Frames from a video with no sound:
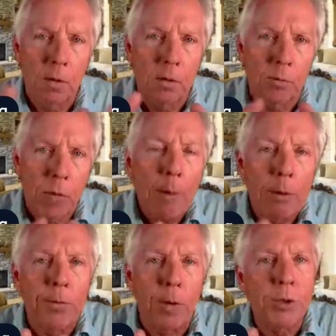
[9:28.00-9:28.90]
probably
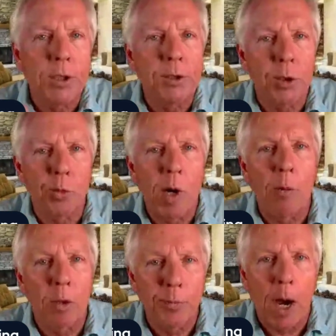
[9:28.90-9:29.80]
falls into the realm
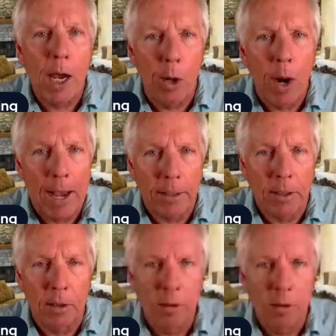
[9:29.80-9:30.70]
of
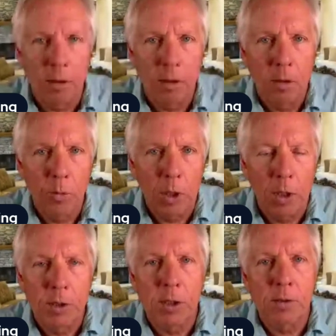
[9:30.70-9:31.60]
biohacking
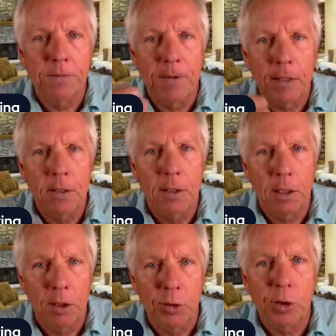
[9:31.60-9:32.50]
because it's affecting the
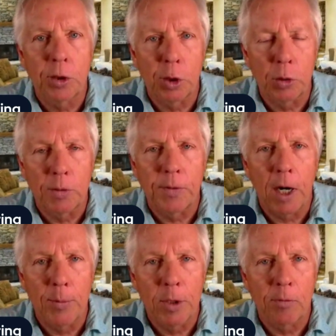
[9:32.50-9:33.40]
internal
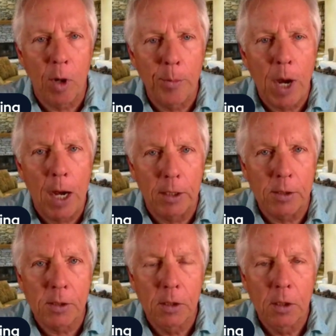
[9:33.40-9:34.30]
environment of our
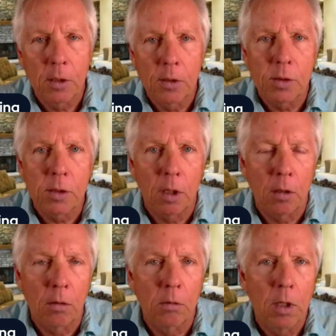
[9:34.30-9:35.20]
bodies.
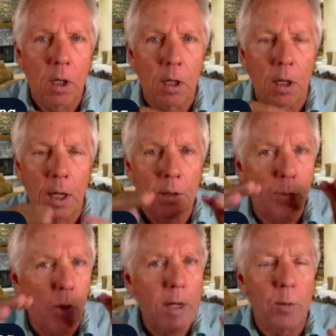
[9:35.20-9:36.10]
So, and
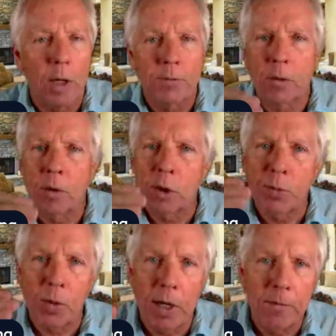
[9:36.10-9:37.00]
brain waves. So there's
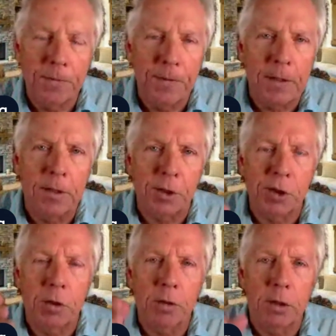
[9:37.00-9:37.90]
brain fitness.
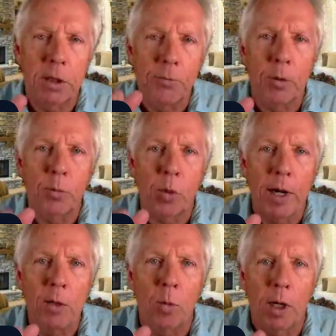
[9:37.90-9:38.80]
The different
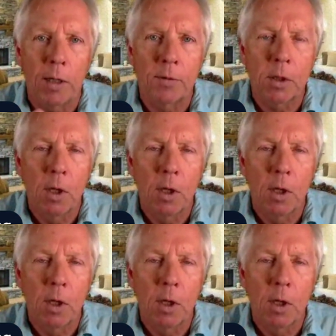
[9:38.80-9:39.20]
brain waves